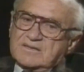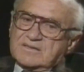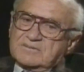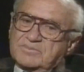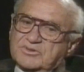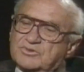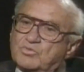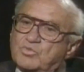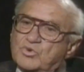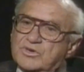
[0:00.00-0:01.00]
But the
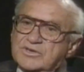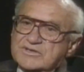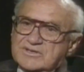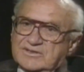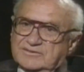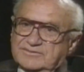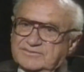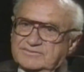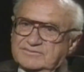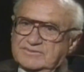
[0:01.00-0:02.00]
war itself,
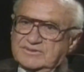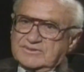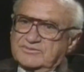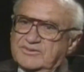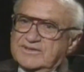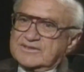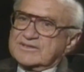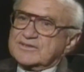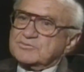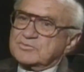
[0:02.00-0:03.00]
and the fact that
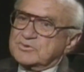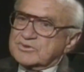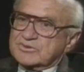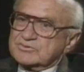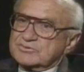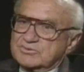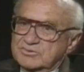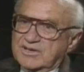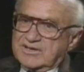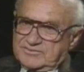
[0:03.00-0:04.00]
in war you do have